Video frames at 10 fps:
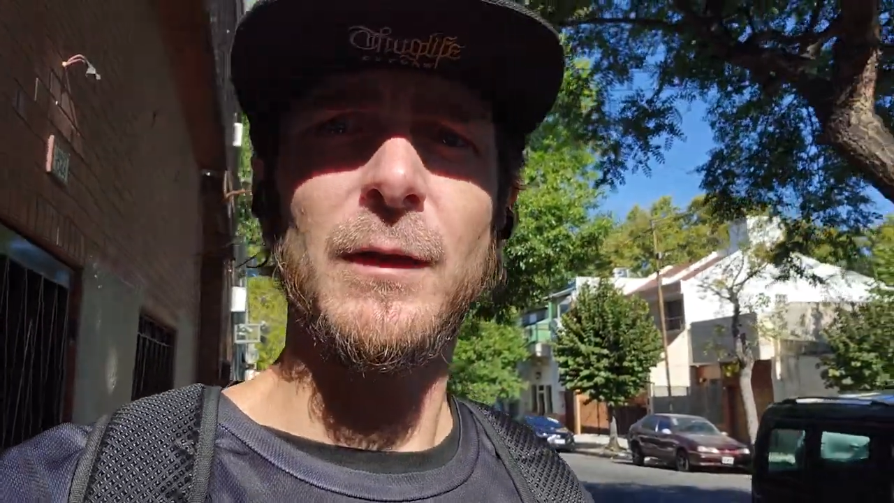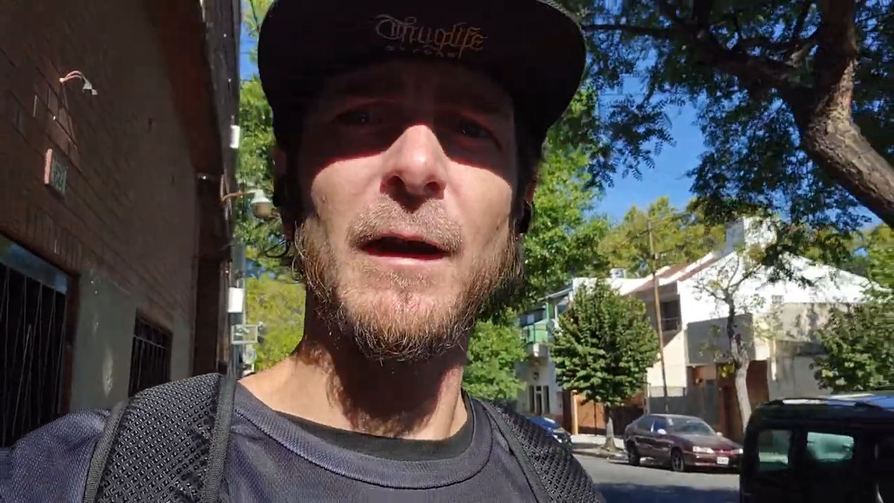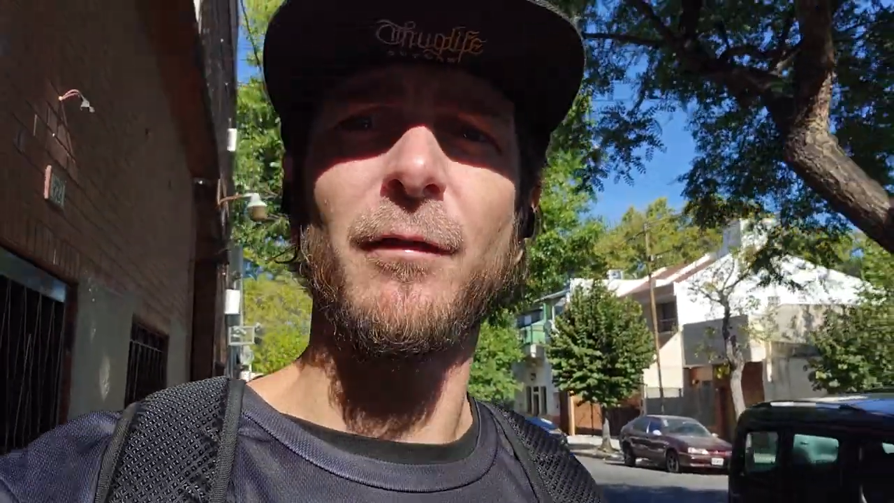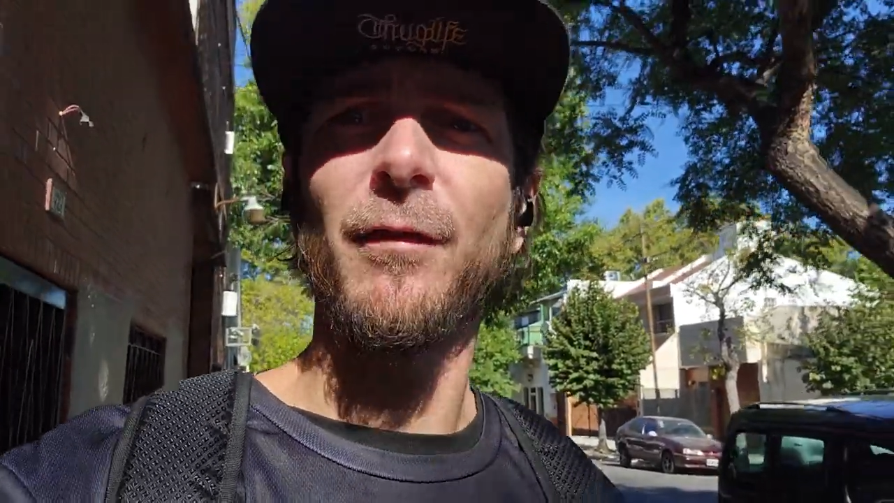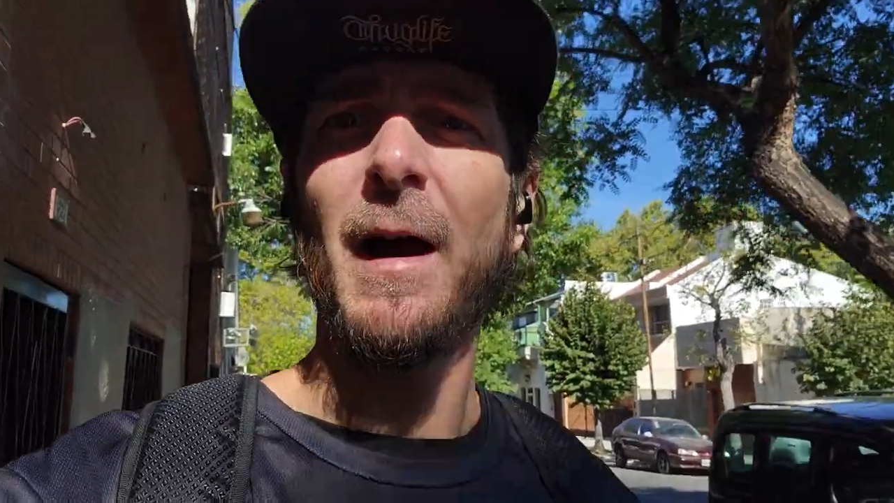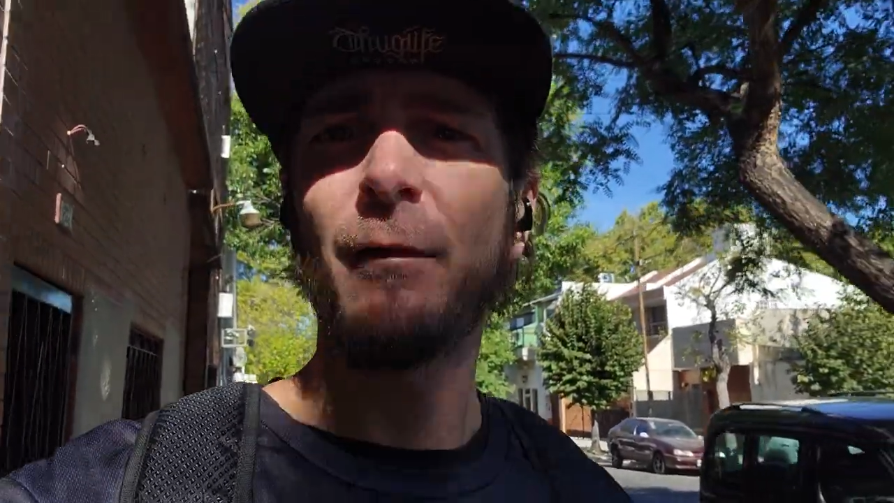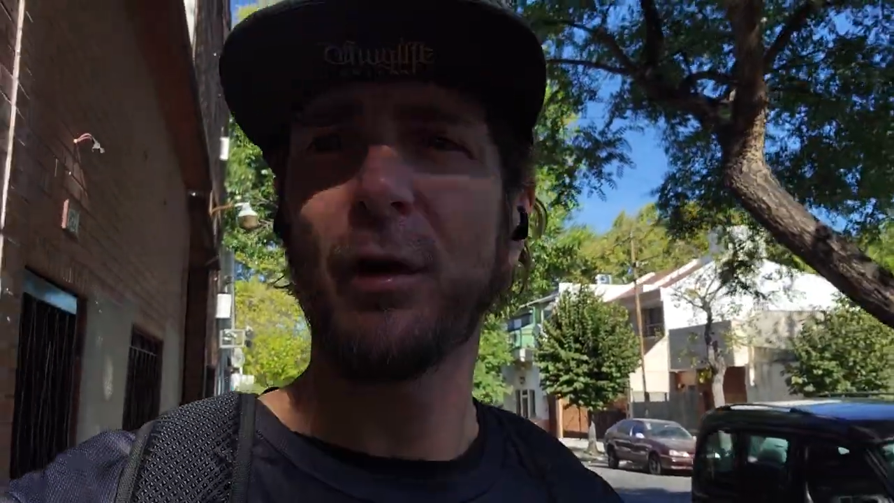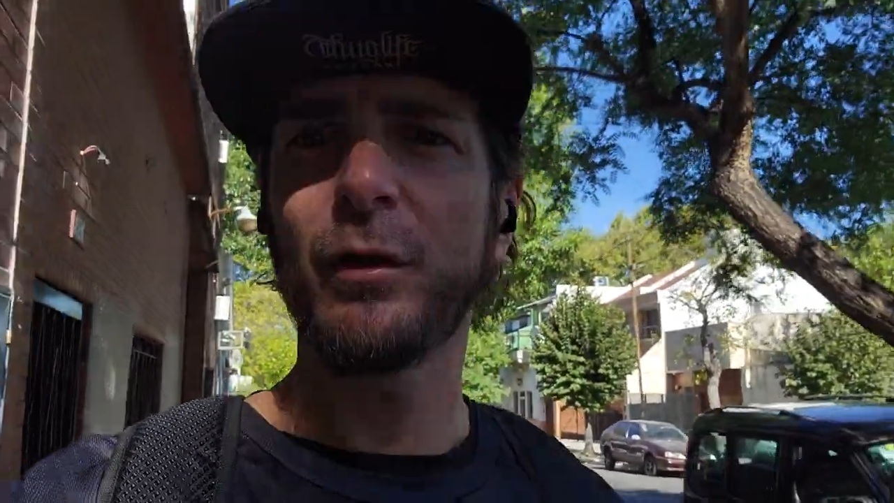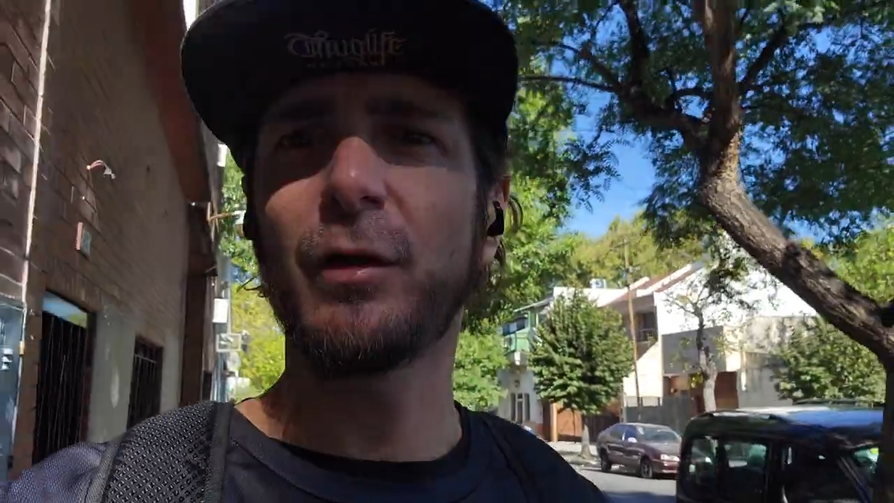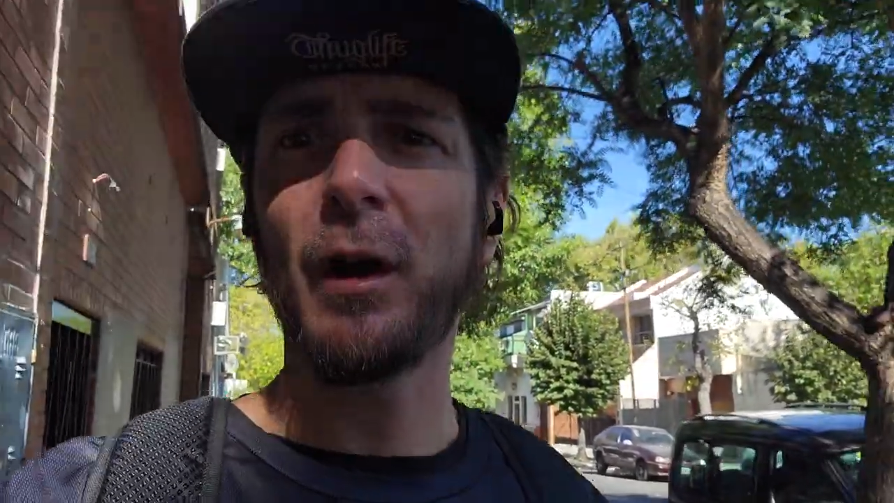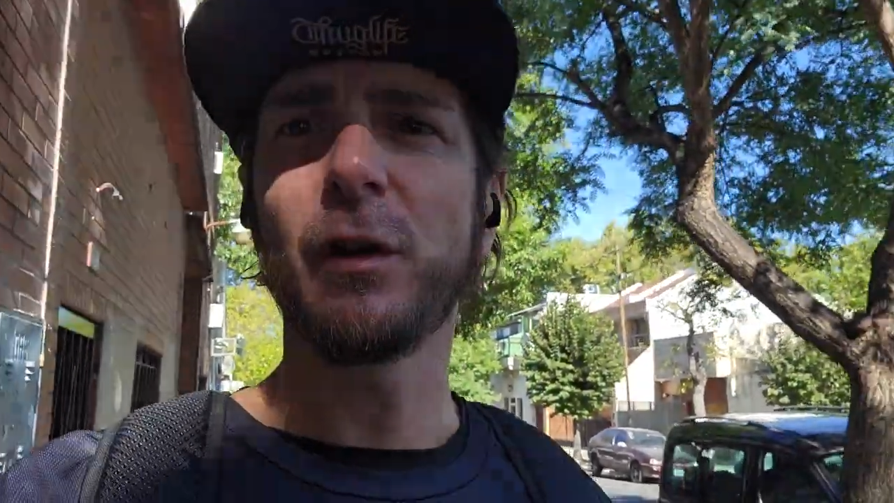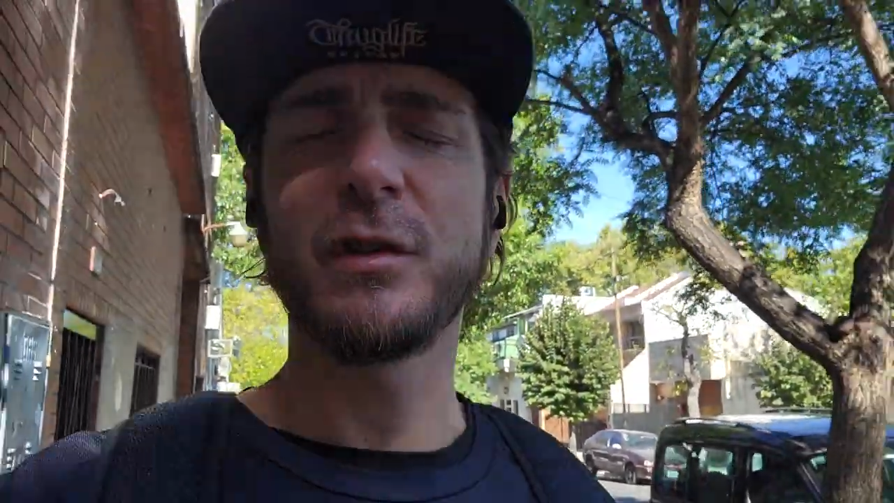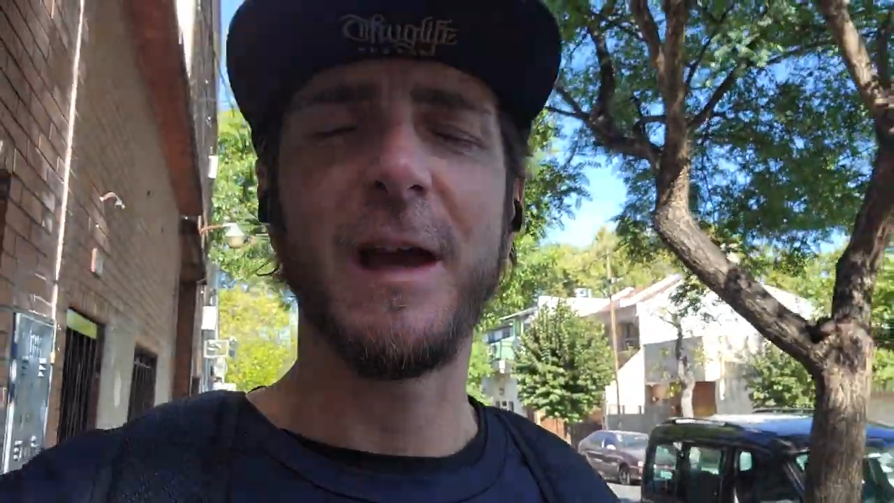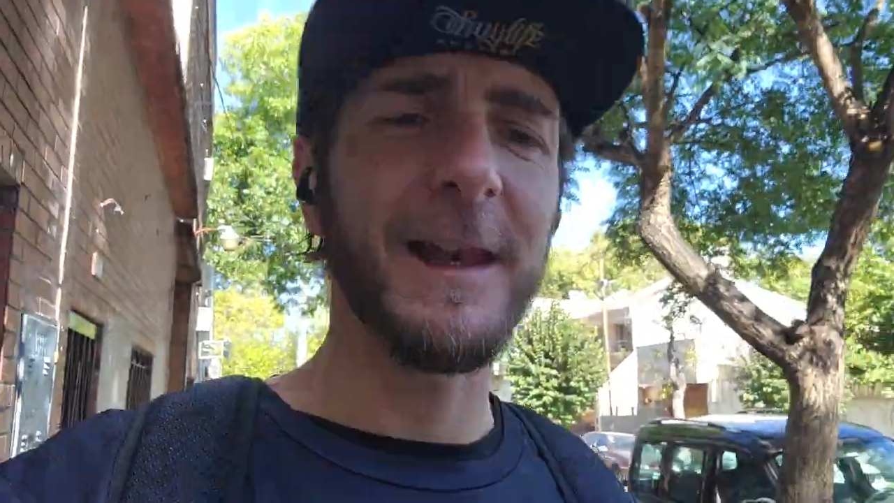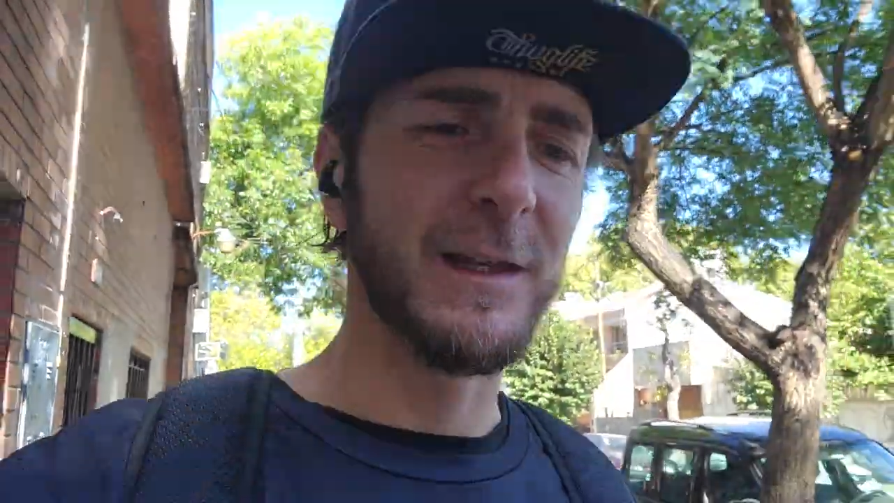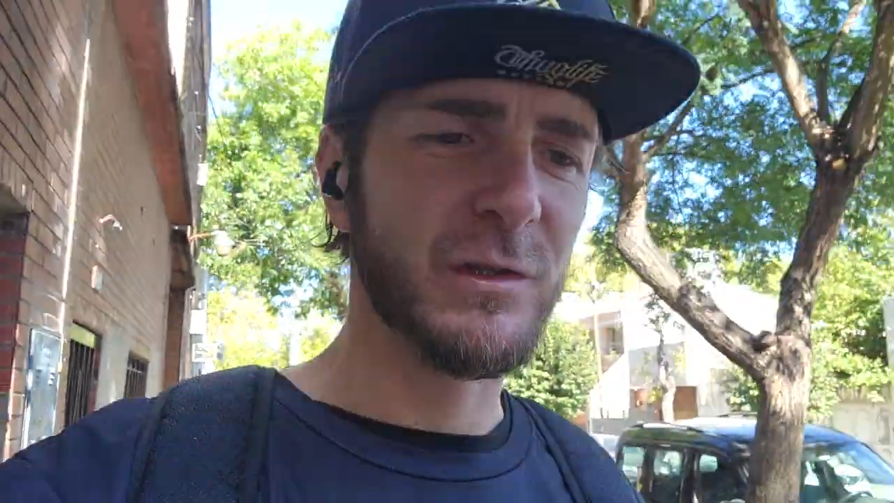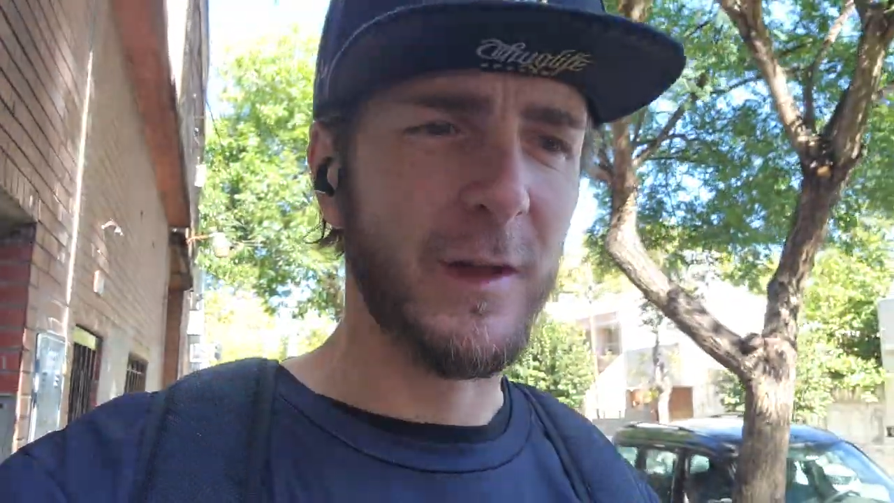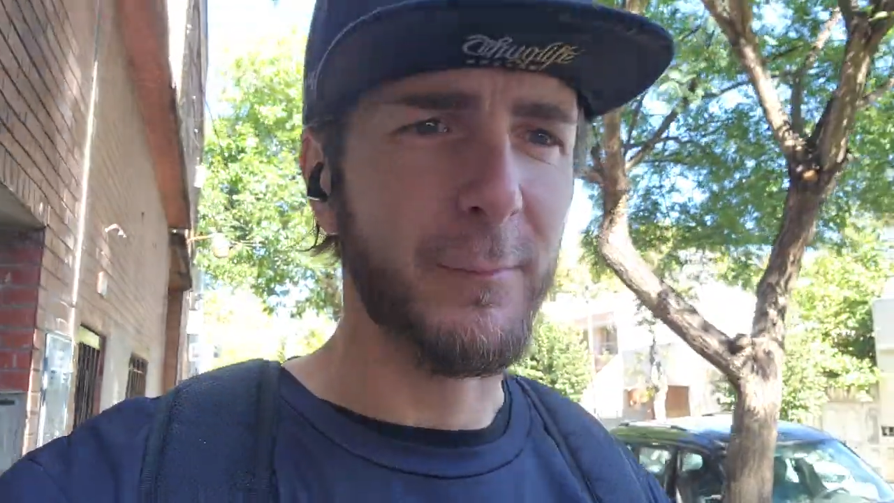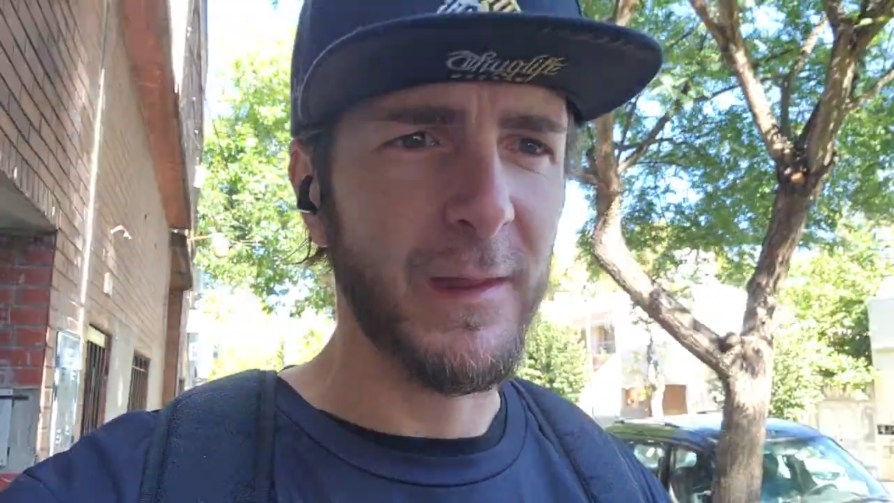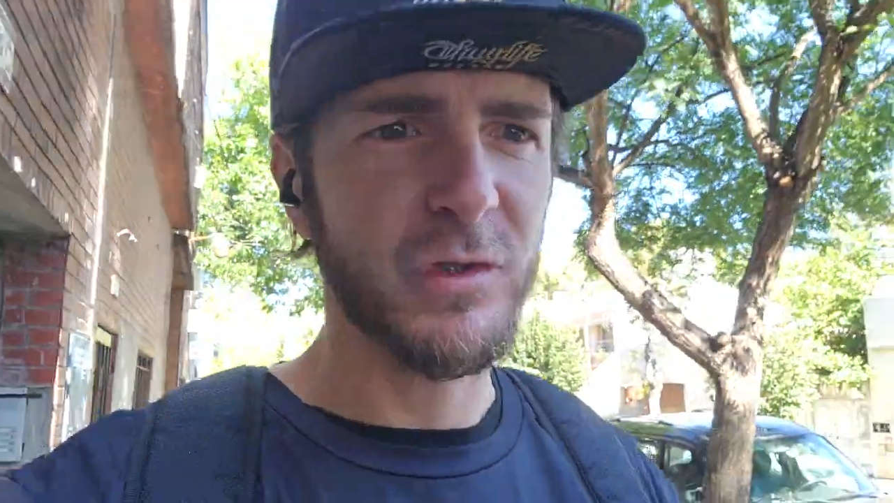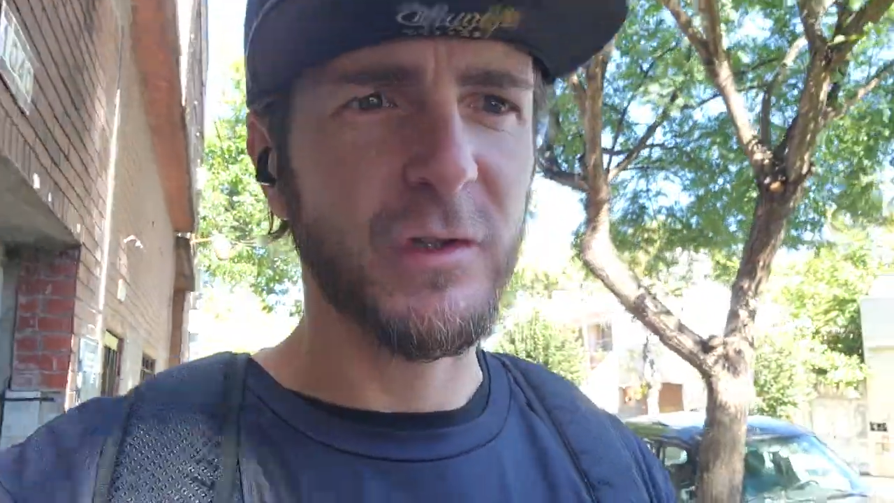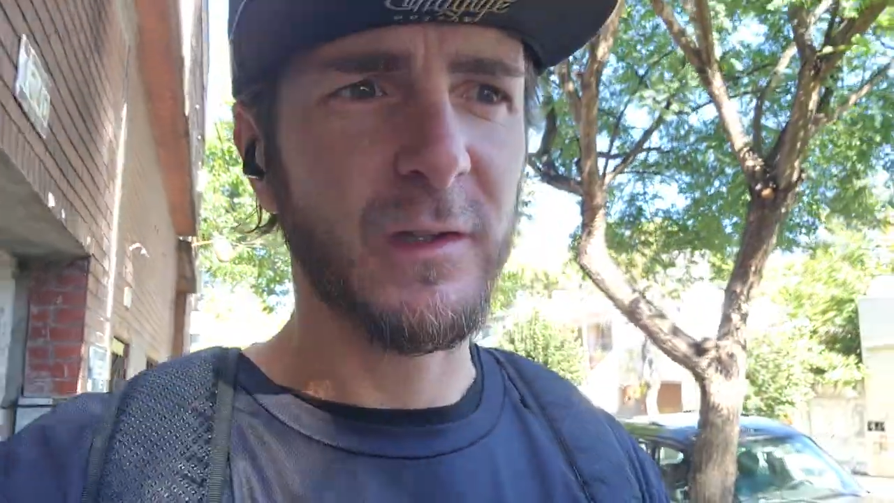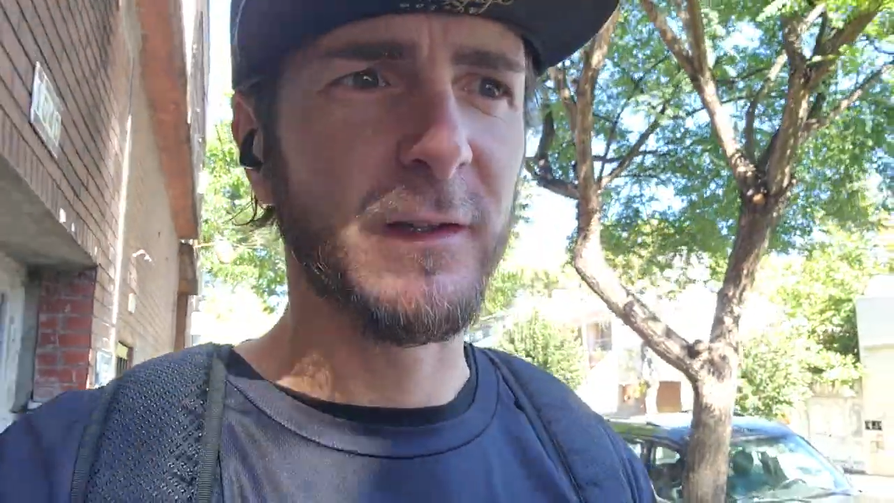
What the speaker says: that $500 challenge I mentioned